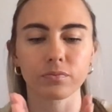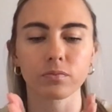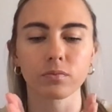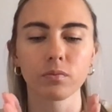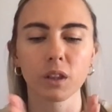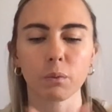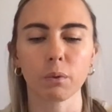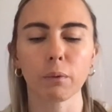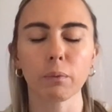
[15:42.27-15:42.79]

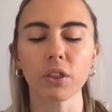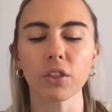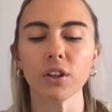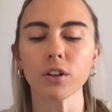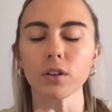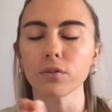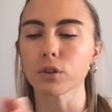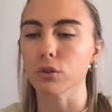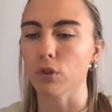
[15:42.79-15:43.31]
when we
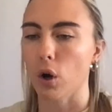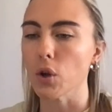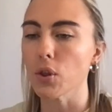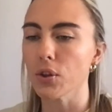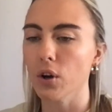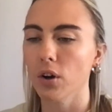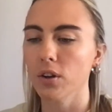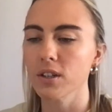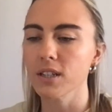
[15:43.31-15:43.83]
think of growth
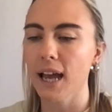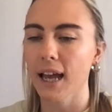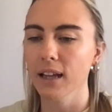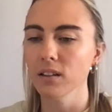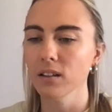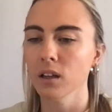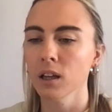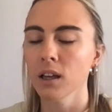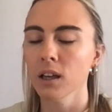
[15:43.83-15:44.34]

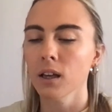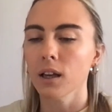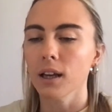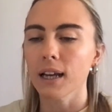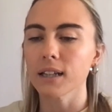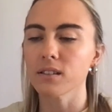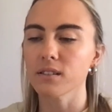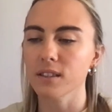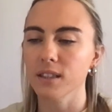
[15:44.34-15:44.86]
content,
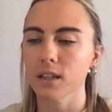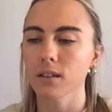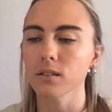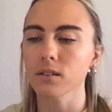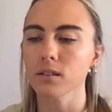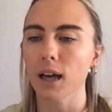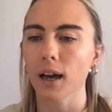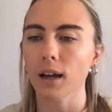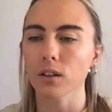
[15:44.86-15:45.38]
it's things
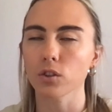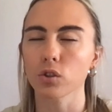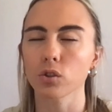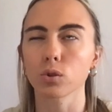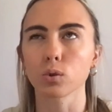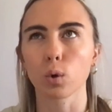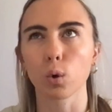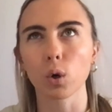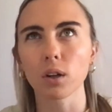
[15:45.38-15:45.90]
that
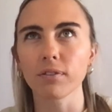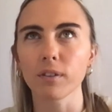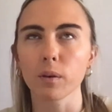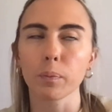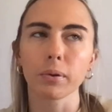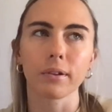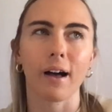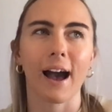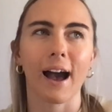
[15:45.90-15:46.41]
sort of
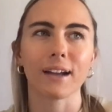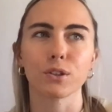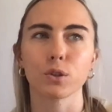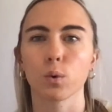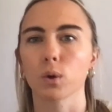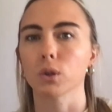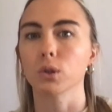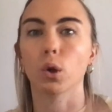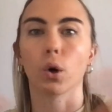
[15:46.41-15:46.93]
apply
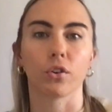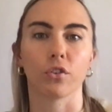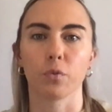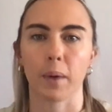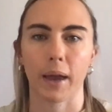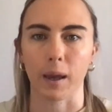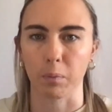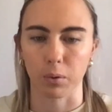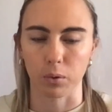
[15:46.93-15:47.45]
to a lot of
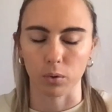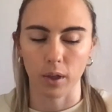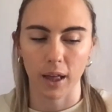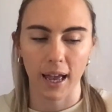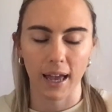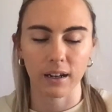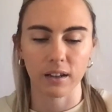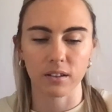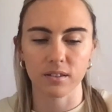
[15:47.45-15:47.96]
people,
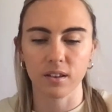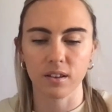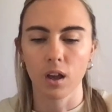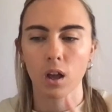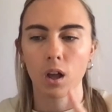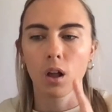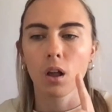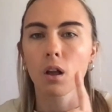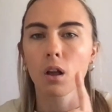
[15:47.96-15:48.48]
and it's
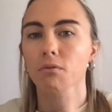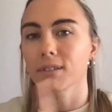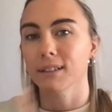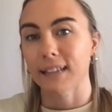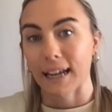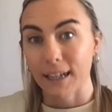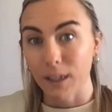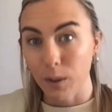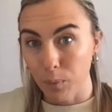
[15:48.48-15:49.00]

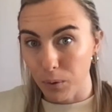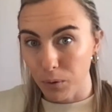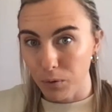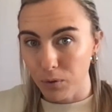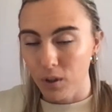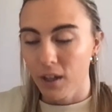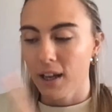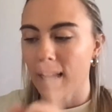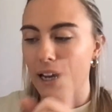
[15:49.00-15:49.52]
relatable,
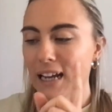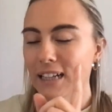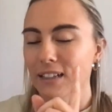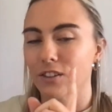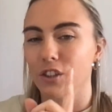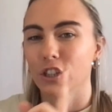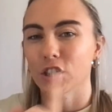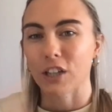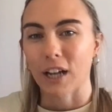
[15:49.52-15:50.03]

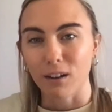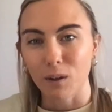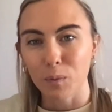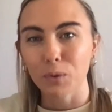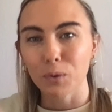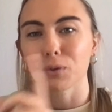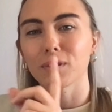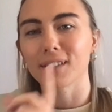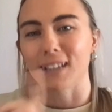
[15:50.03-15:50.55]
it's
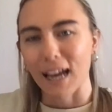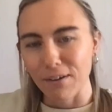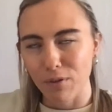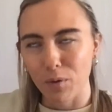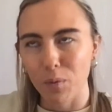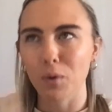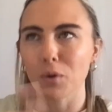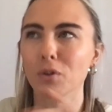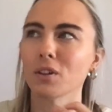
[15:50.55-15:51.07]
shareable,
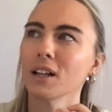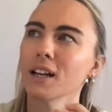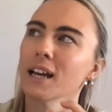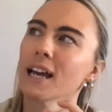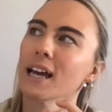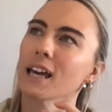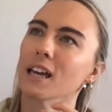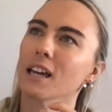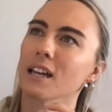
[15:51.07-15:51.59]
savable.
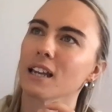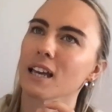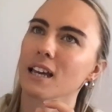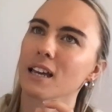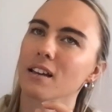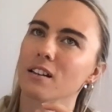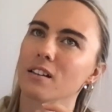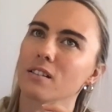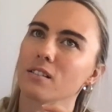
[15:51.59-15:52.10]
It
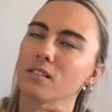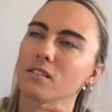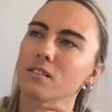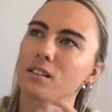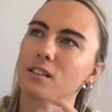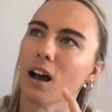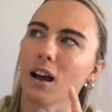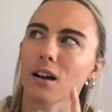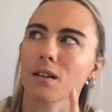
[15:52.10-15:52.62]
is
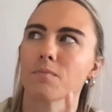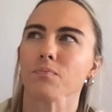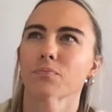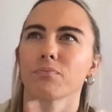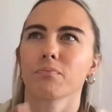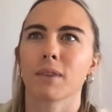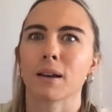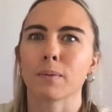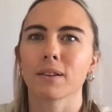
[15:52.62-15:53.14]

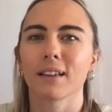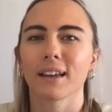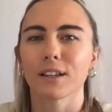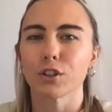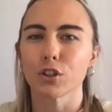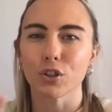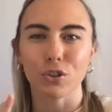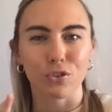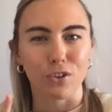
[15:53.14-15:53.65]
maybe like
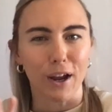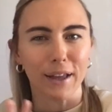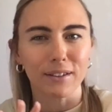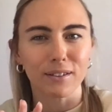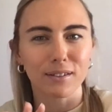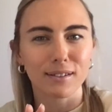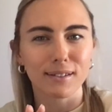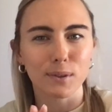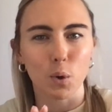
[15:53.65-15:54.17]

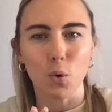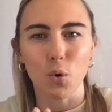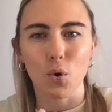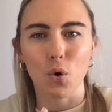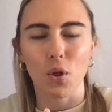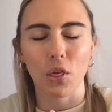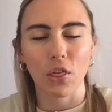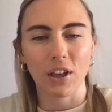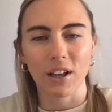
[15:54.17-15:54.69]
trends
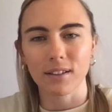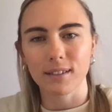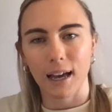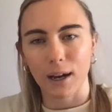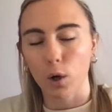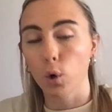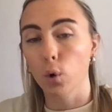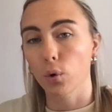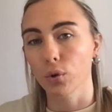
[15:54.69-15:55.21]
or things
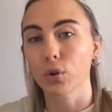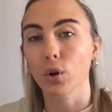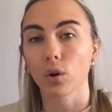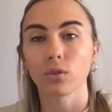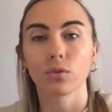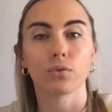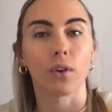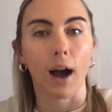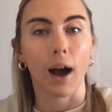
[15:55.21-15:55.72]
that could go
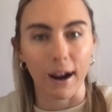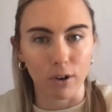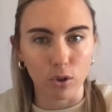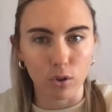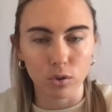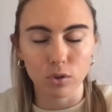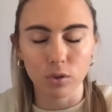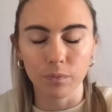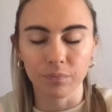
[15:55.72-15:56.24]

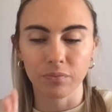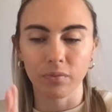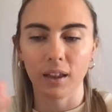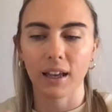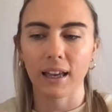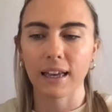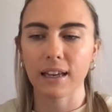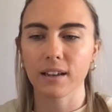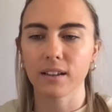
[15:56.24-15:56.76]
viral.
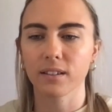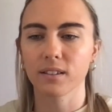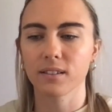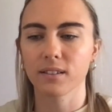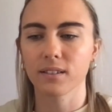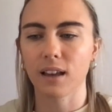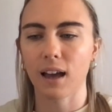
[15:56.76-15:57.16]
It's